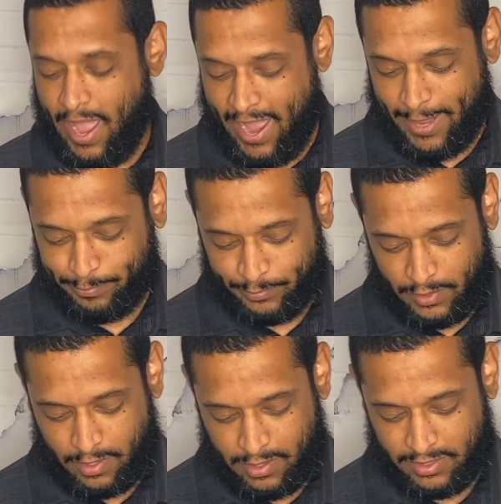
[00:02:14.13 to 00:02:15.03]
And
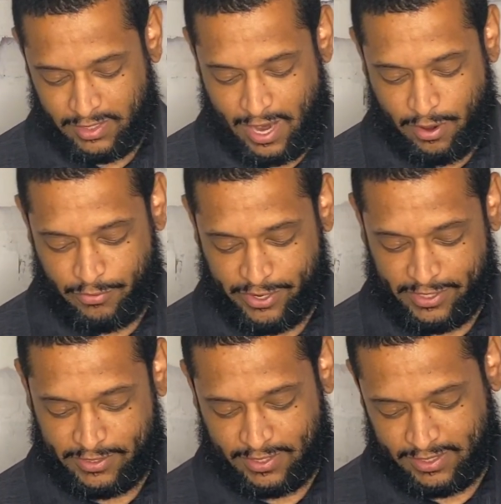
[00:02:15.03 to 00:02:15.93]
this is how it reads.